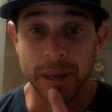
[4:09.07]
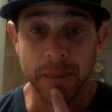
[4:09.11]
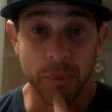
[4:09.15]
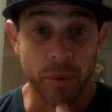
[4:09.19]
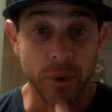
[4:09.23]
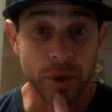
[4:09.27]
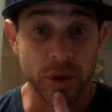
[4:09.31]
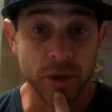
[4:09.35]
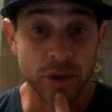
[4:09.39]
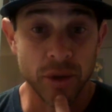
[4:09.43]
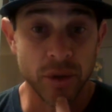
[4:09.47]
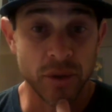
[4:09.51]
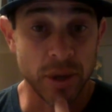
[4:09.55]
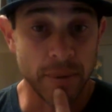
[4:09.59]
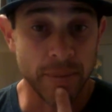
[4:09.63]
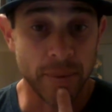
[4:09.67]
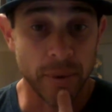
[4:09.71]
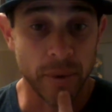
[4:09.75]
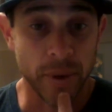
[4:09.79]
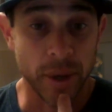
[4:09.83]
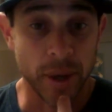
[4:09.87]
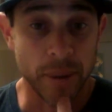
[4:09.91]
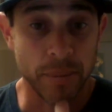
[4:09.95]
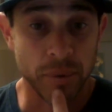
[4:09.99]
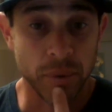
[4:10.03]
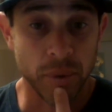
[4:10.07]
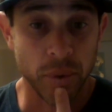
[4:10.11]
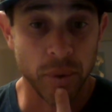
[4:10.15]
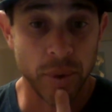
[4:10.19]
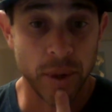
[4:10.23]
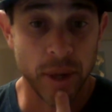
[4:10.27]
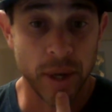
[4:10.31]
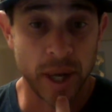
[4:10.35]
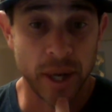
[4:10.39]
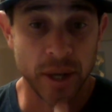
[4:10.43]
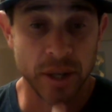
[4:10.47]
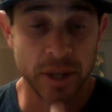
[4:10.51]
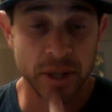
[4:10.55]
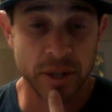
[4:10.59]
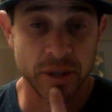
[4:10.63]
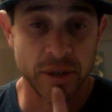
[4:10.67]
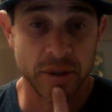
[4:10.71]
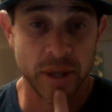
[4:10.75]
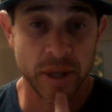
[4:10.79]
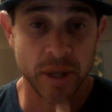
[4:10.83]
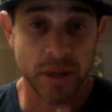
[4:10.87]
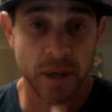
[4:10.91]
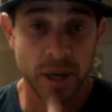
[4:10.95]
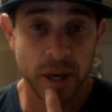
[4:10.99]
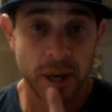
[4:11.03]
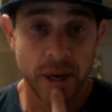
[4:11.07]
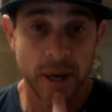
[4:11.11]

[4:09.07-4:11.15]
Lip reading: it more interesting for them, so they're not just